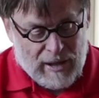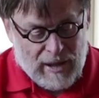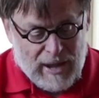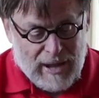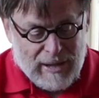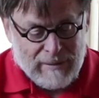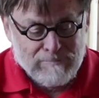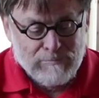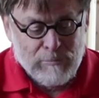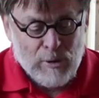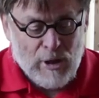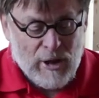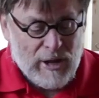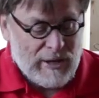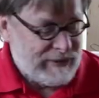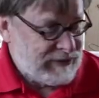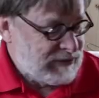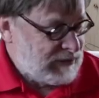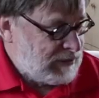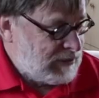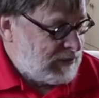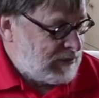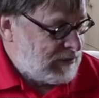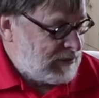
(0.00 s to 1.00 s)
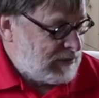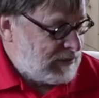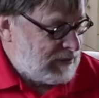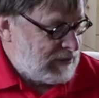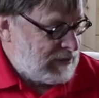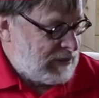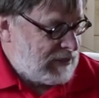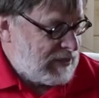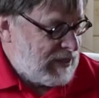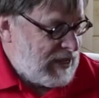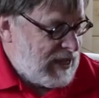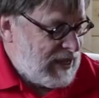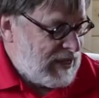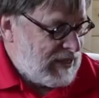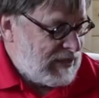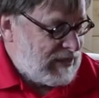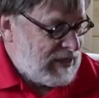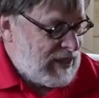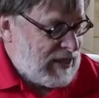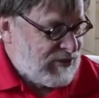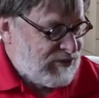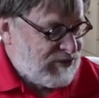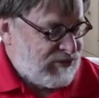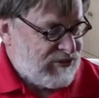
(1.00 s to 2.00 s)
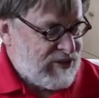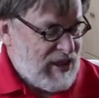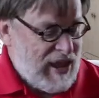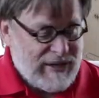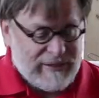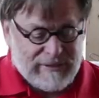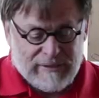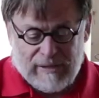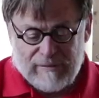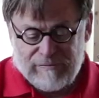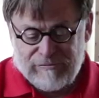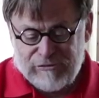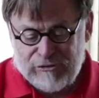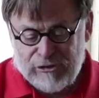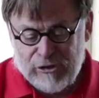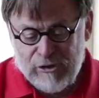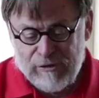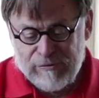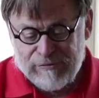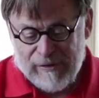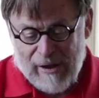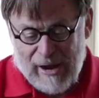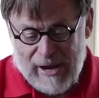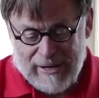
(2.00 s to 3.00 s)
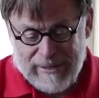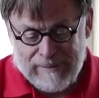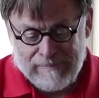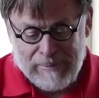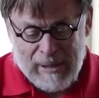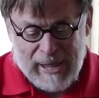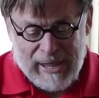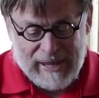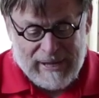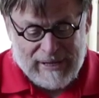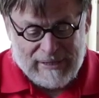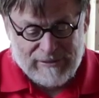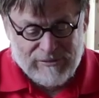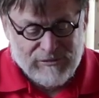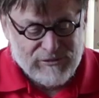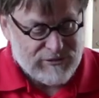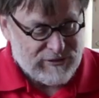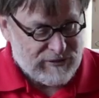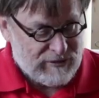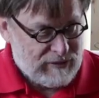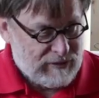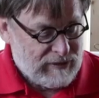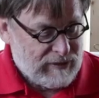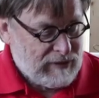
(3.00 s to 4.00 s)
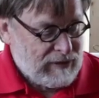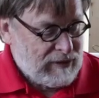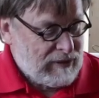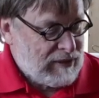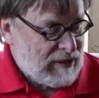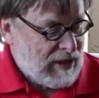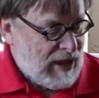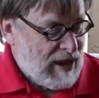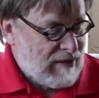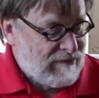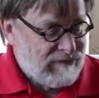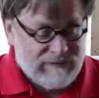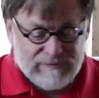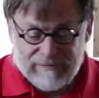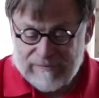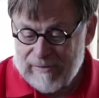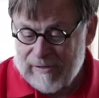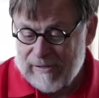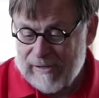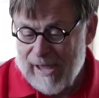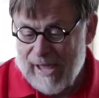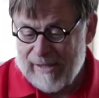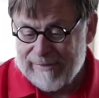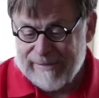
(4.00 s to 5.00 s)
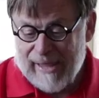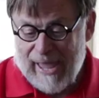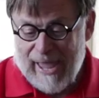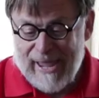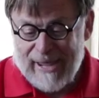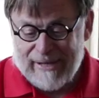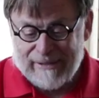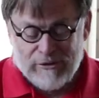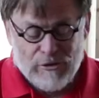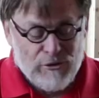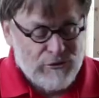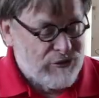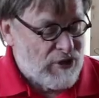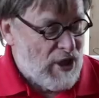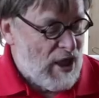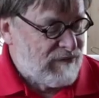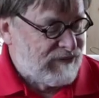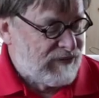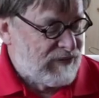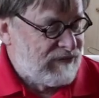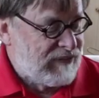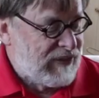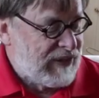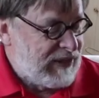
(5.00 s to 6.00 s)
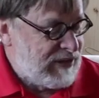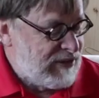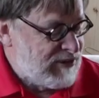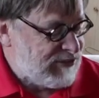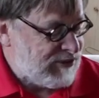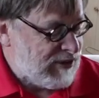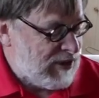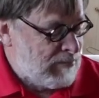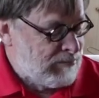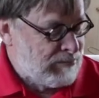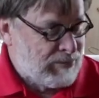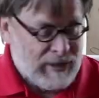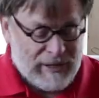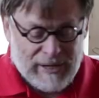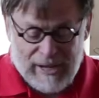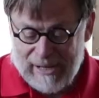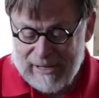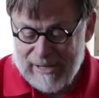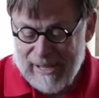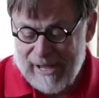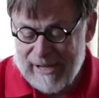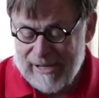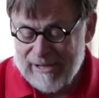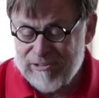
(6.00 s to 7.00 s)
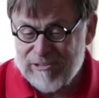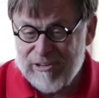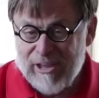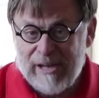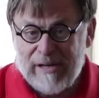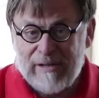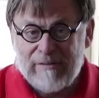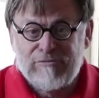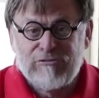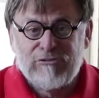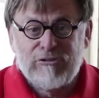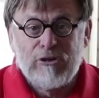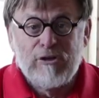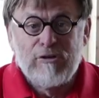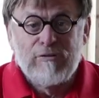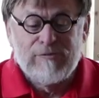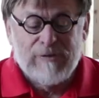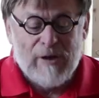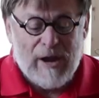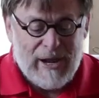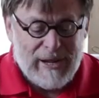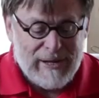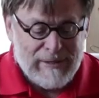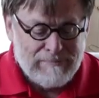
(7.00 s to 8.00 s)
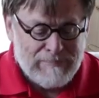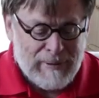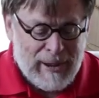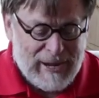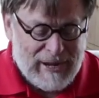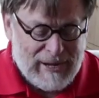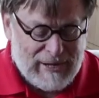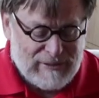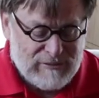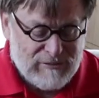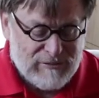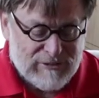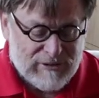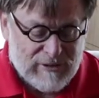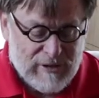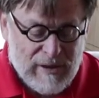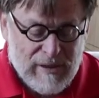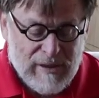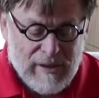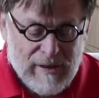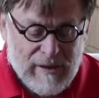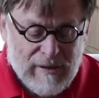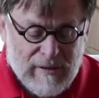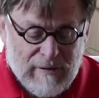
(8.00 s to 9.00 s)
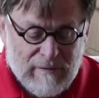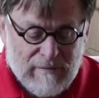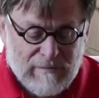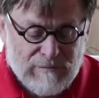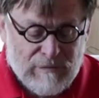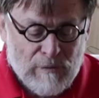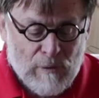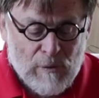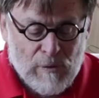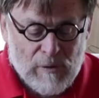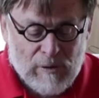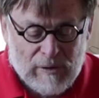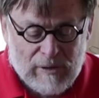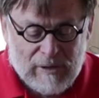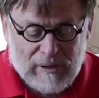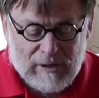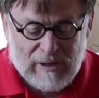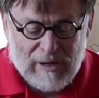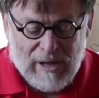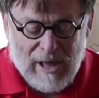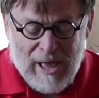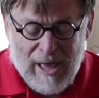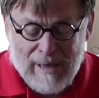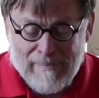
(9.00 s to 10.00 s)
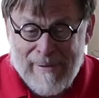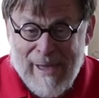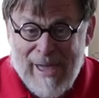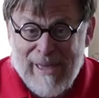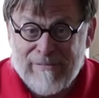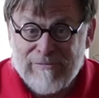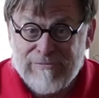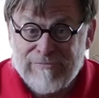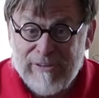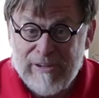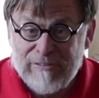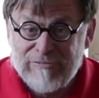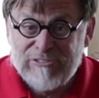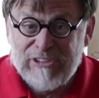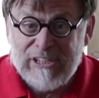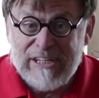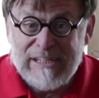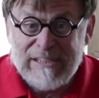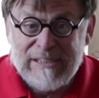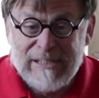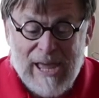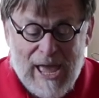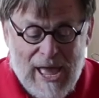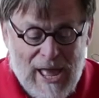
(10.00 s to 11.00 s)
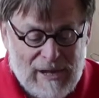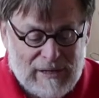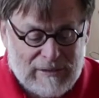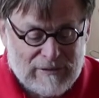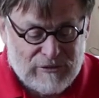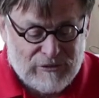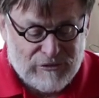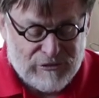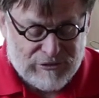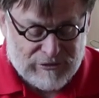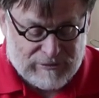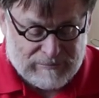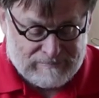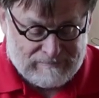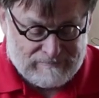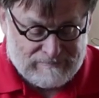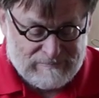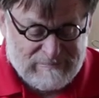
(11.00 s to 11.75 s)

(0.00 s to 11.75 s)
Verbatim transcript: I bought a set of two frying pans. I've got the handles off of these, but I got a set of two frying pans for about $15.